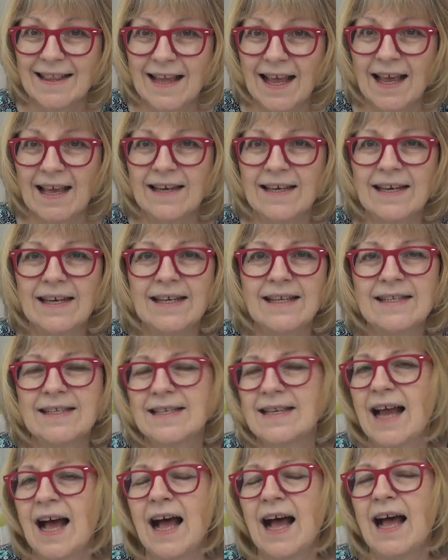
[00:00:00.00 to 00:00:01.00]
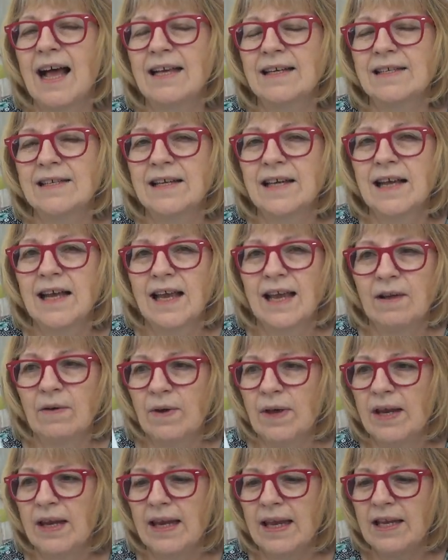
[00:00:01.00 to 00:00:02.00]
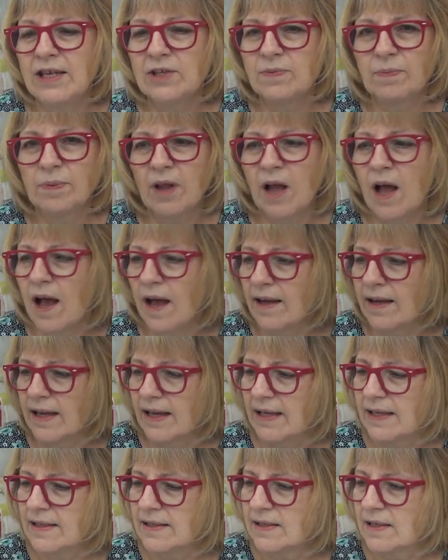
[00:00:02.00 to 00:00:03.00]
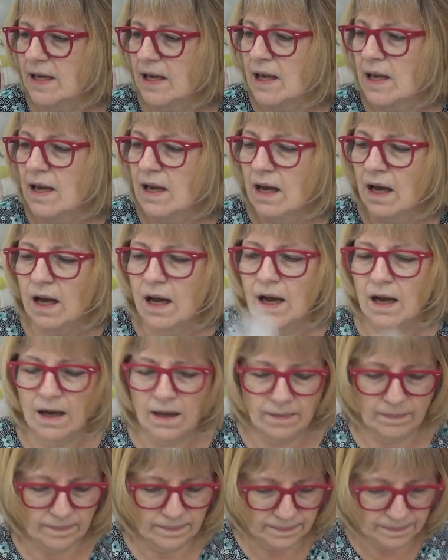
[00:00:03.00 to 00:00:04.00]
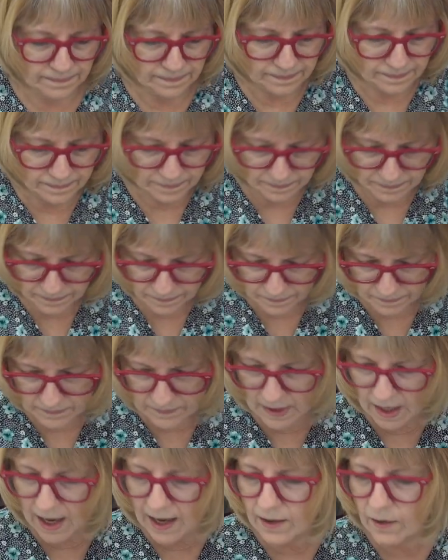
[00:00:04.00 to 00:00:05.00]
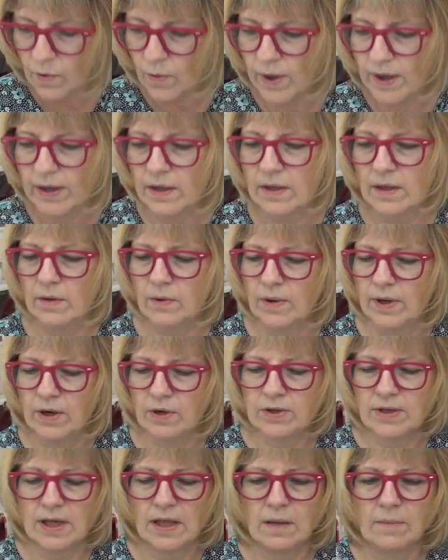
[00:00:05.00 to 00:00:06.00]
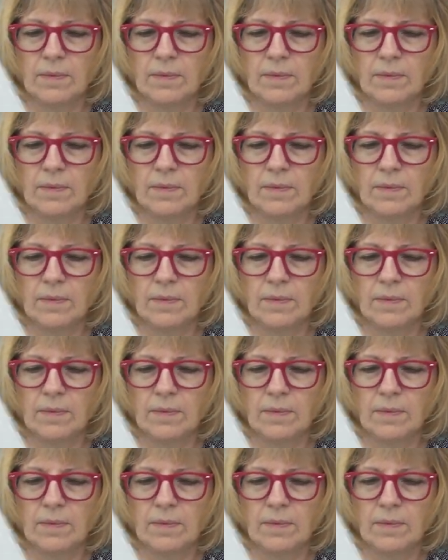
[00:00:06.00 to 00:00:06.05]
then. It is not, each block is not going, well, here's how the